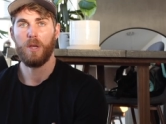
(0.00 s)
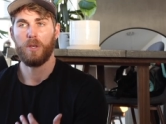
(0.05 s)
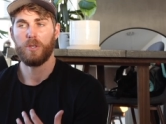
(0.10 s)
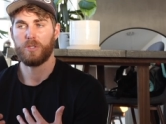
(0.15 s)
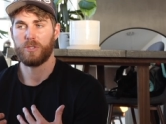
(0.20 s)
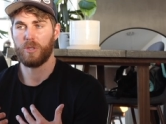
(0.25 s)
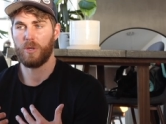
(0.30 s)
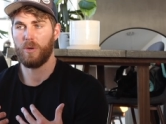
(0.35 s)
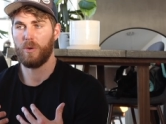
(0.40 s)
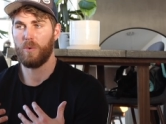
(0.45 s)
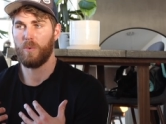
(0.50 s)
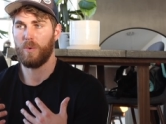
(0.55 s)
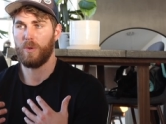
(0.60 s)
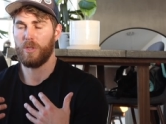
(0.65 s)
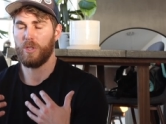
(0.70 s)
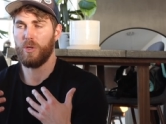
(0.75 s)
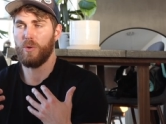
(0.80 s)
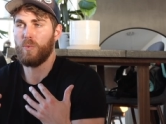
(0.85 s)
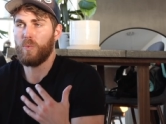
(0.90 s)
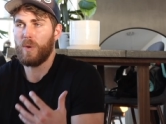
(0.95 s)
So
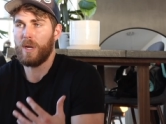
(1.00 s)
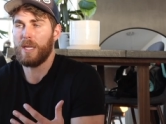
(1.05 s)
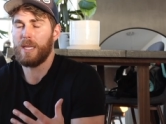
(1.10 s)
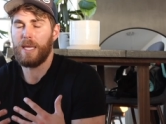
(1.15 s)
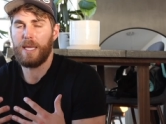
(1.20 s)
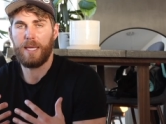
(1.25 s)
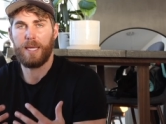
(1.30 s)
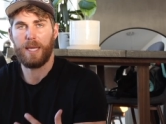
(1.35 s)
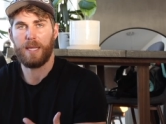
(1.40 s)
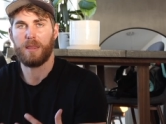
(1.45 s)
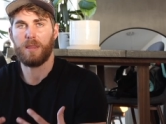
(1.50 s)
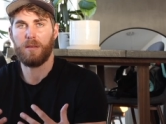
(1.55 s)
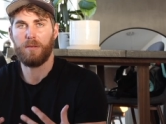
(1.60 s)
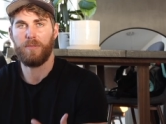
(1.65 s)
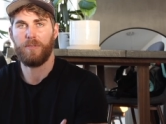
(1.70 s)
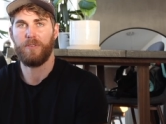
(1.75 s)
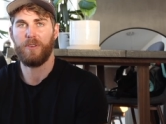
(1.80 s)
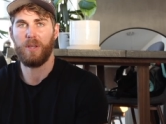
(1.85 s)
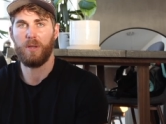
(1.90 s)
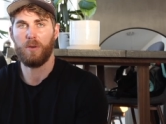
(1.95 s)
you really get the
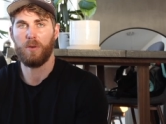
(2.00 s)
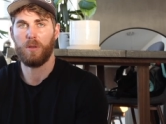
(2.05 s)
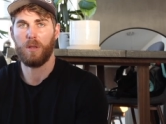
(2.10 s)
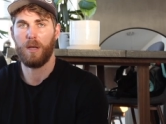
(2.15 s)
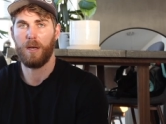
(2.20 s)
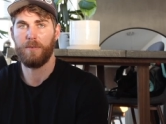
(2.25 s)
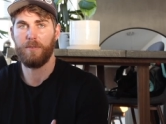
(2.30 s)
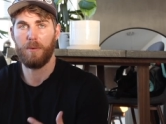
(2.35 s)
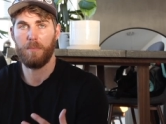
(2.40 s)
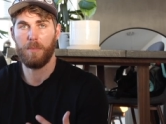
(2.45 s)
feel of a